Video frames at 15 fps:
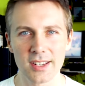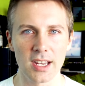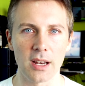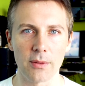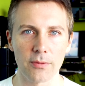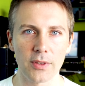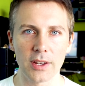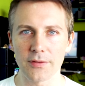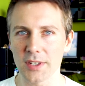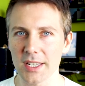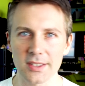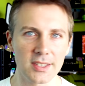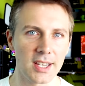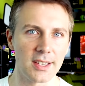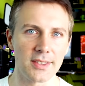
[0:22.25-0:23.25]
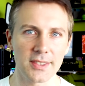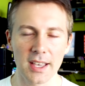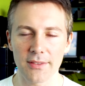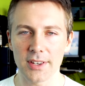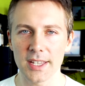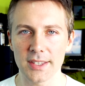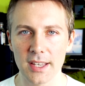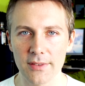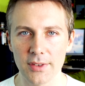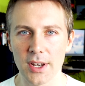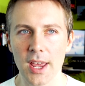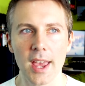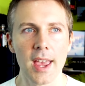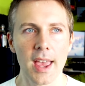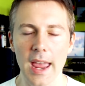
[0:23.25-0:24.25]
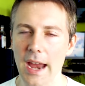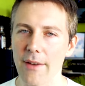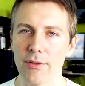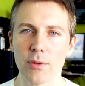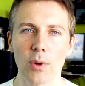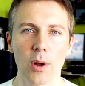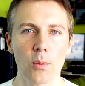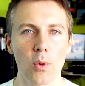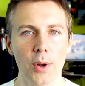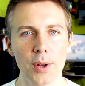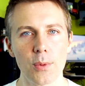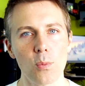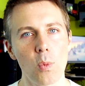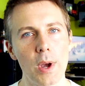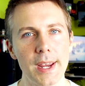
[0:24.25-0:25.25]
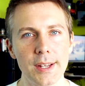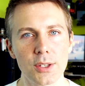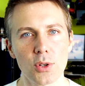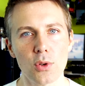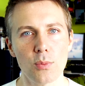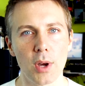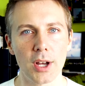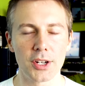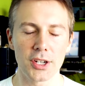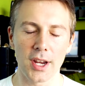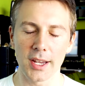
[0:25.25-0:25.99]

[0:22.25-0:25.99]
1050s, 1070s even, everyone wanted way too much,